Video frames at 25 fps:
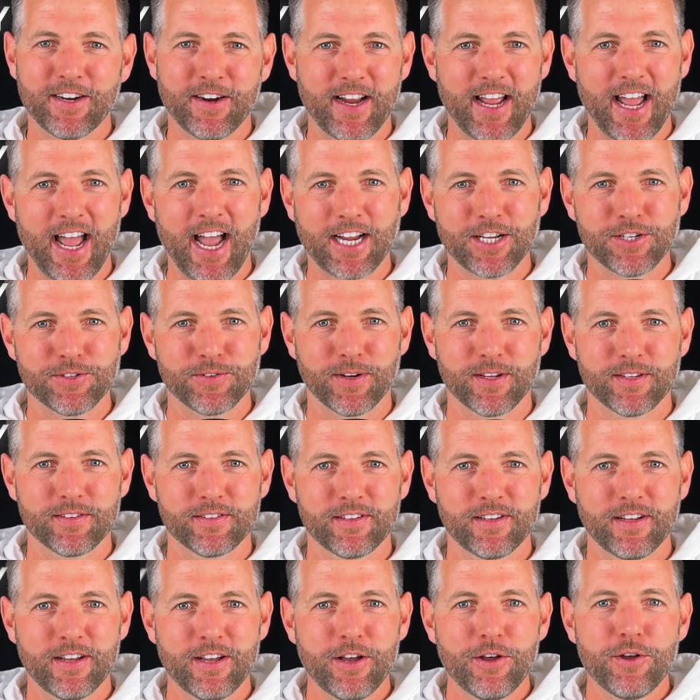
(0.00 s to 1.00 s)

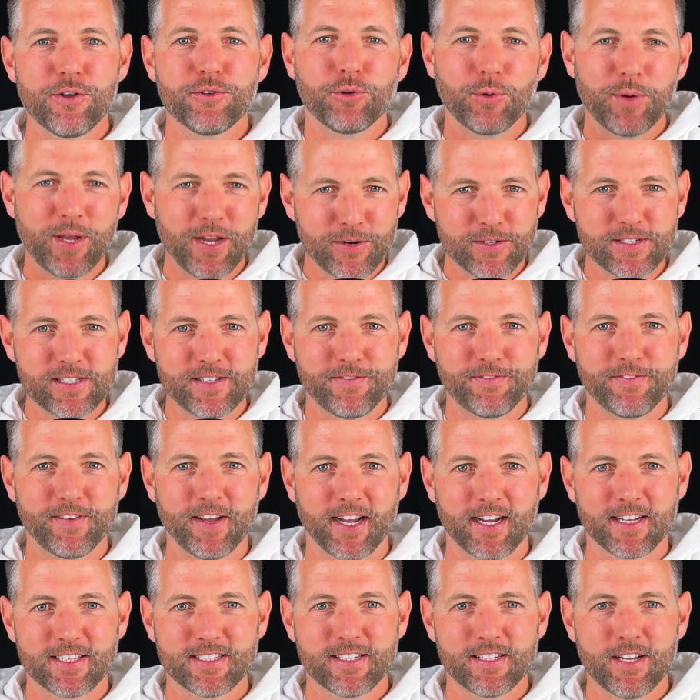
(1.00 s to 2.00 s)
extras. So here's the
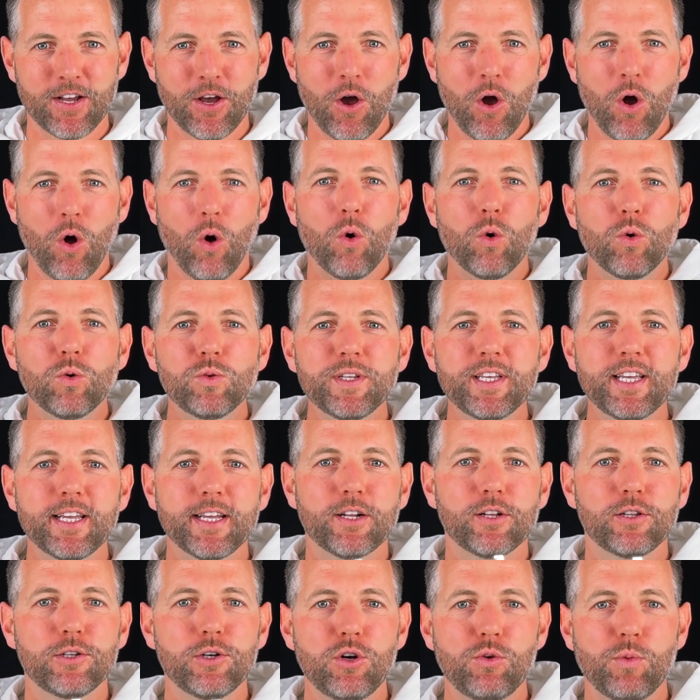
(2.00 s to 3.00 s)
fix. Only
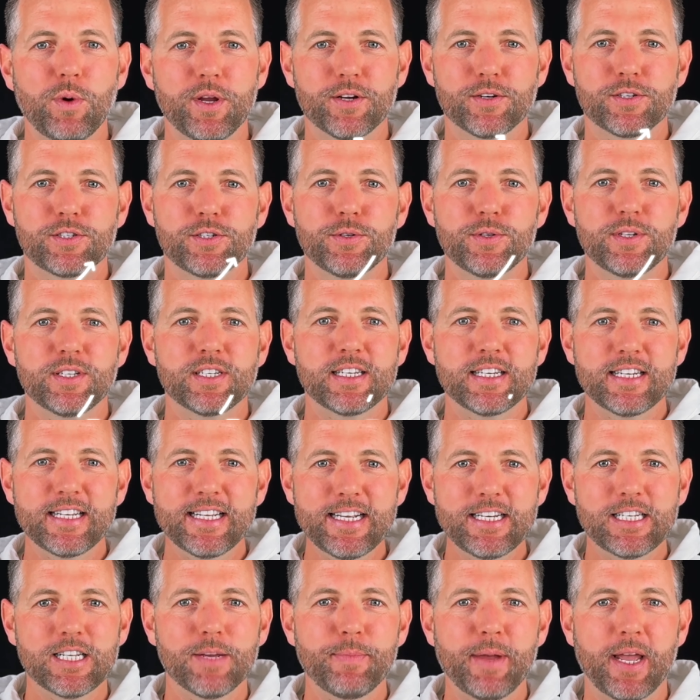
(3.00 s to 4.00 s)
include what your students
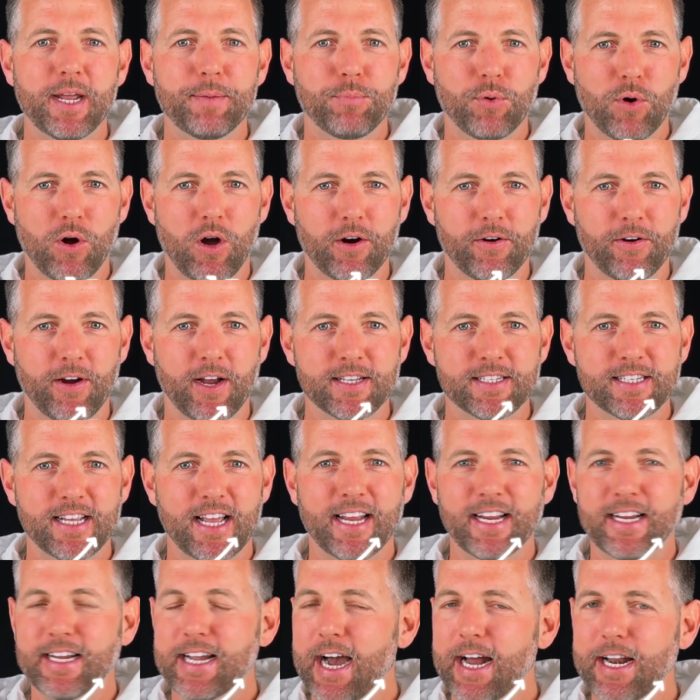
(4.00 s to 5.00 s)
need to make progress
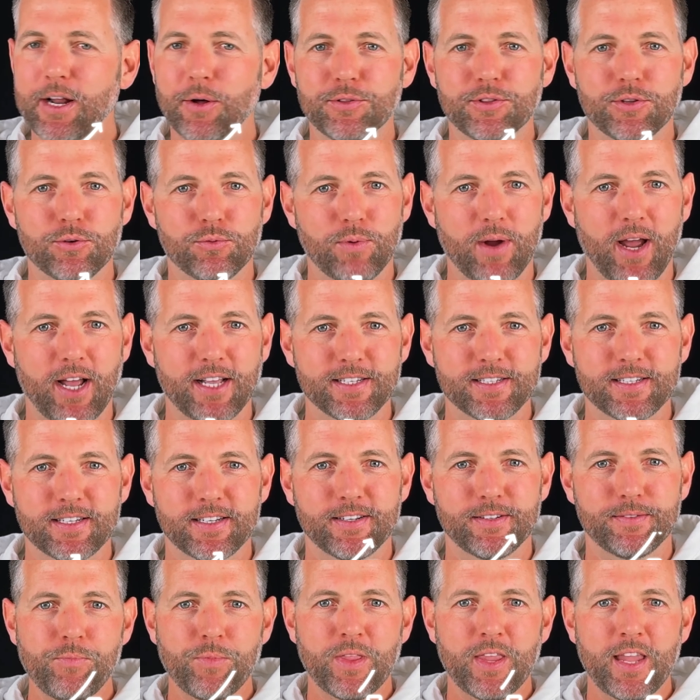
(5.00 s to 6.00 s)
and cut out the rest.
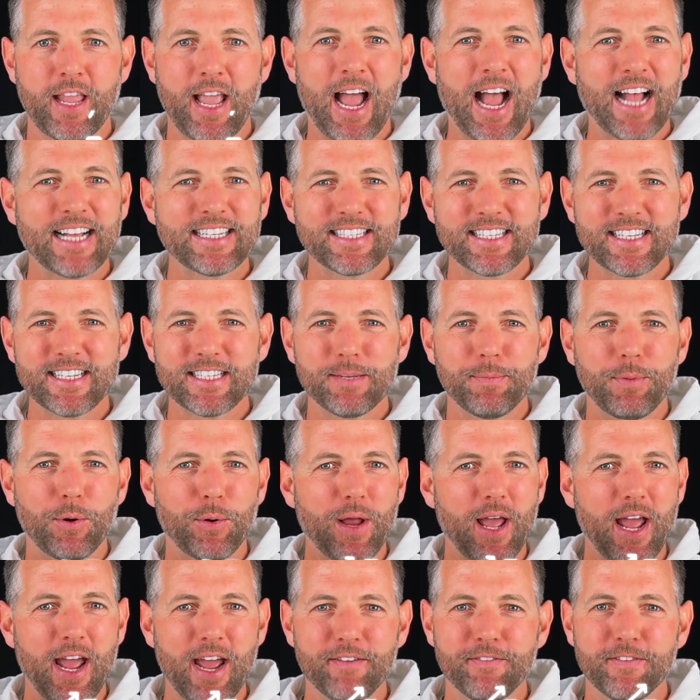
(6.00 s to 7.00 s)
Ask this
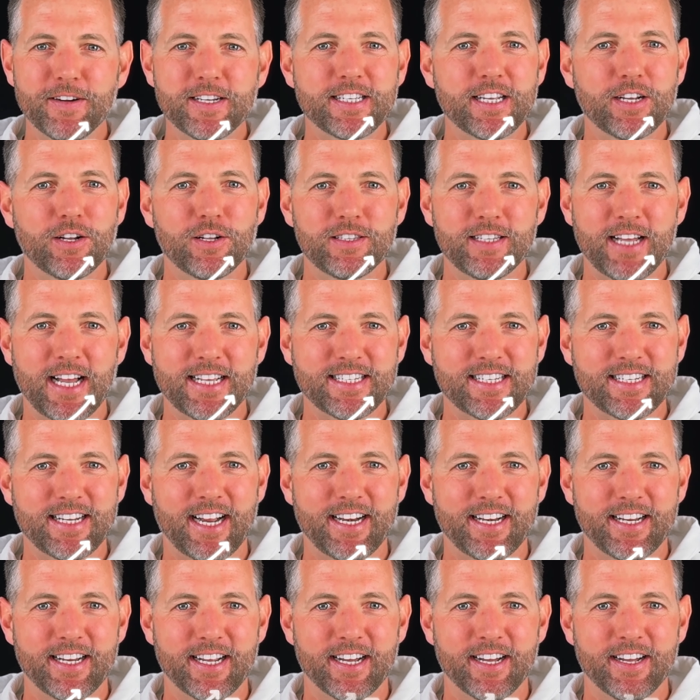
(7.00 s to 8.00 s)
about every single lesson
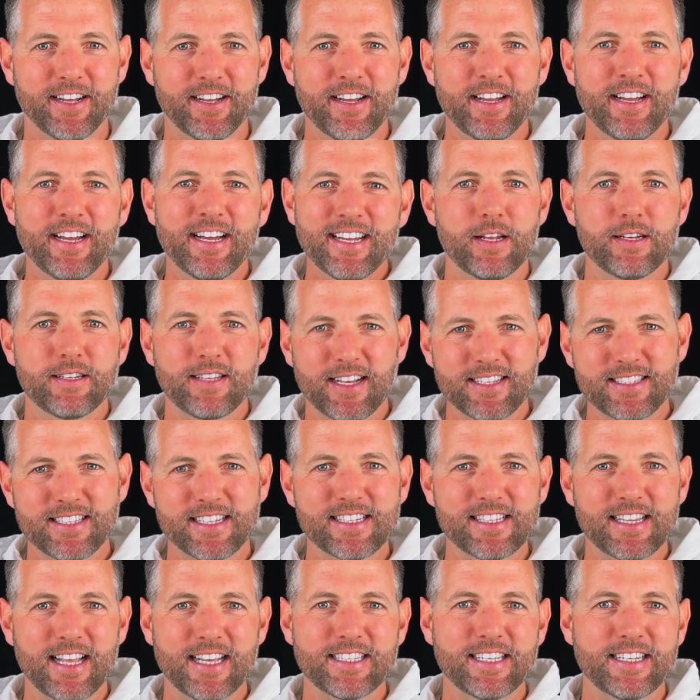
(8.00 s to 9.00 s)
idea. Does
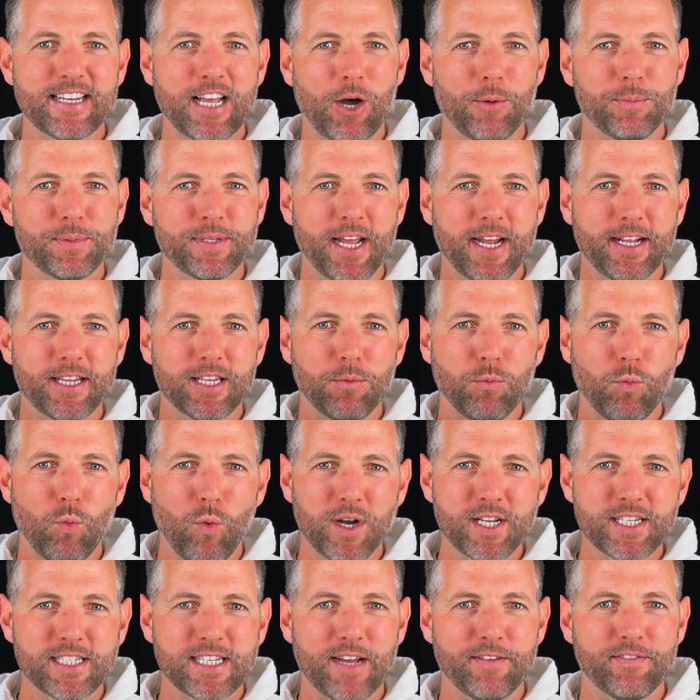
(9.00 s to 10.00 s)
this lesson help take them
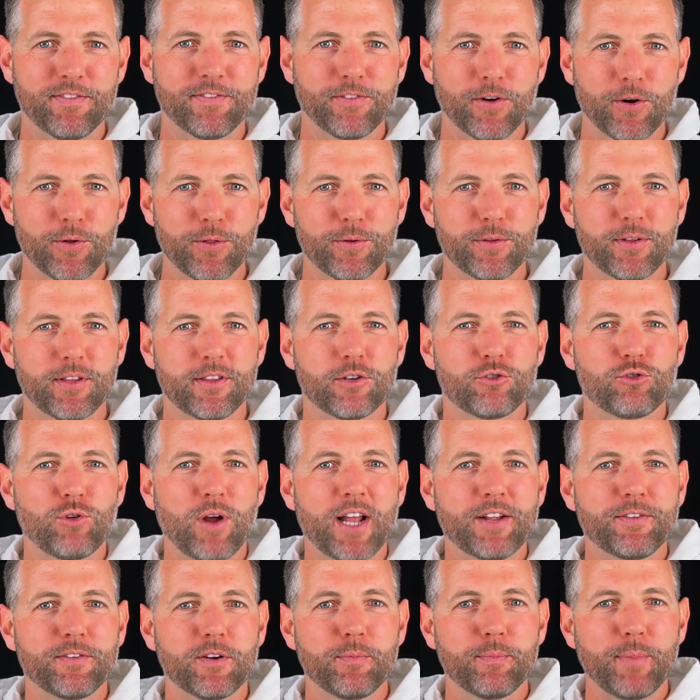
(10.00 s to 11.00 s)
one step further to the
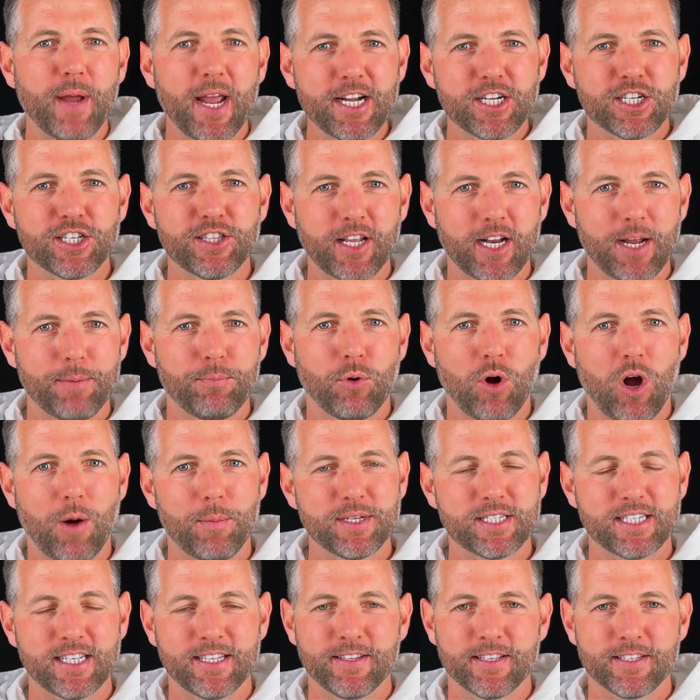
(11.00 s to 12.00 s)
transformation that I
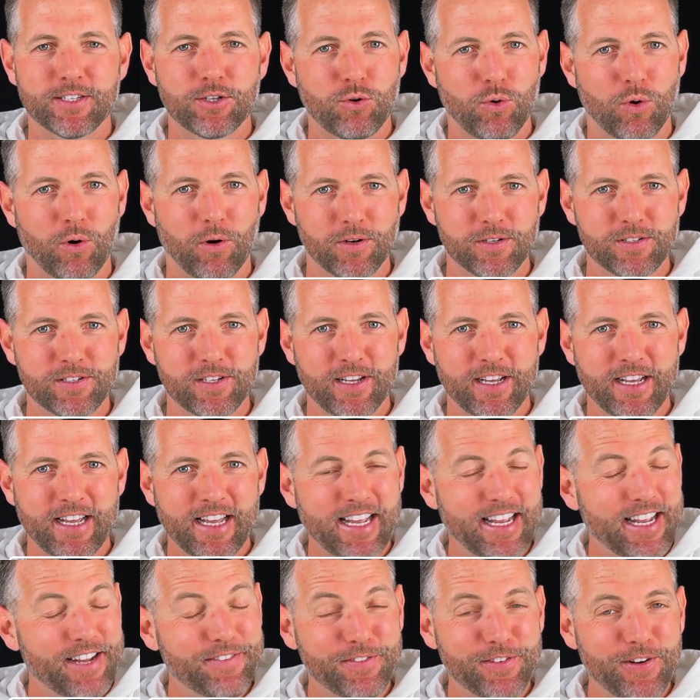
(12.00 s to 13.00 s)
promise in this course?
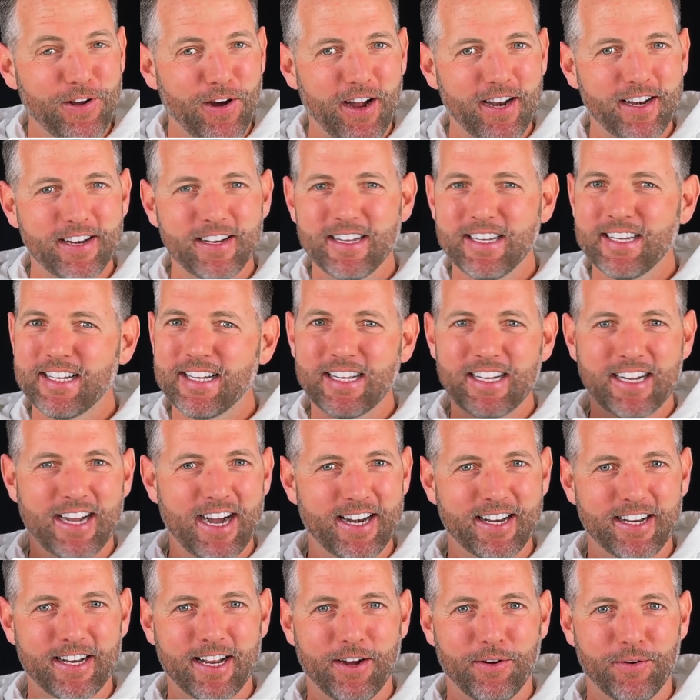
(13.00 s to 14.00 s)
If not,
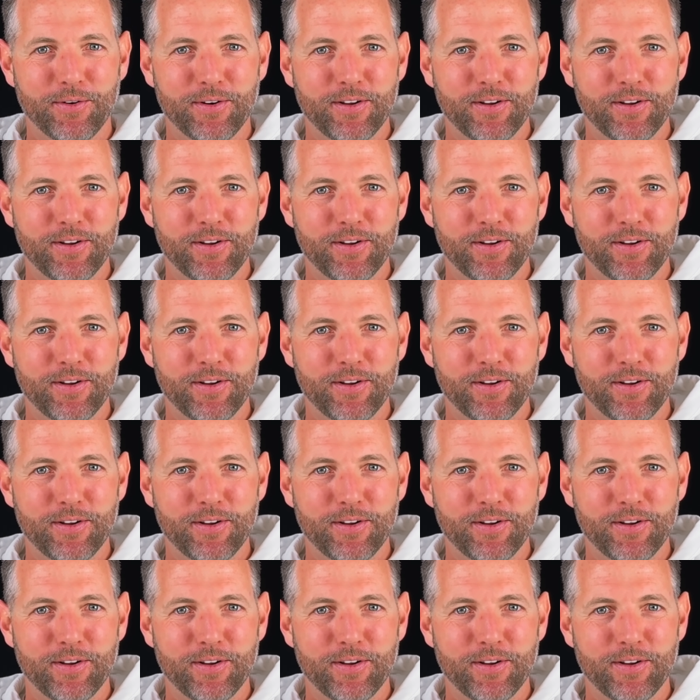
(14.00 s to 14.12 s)
cut it out.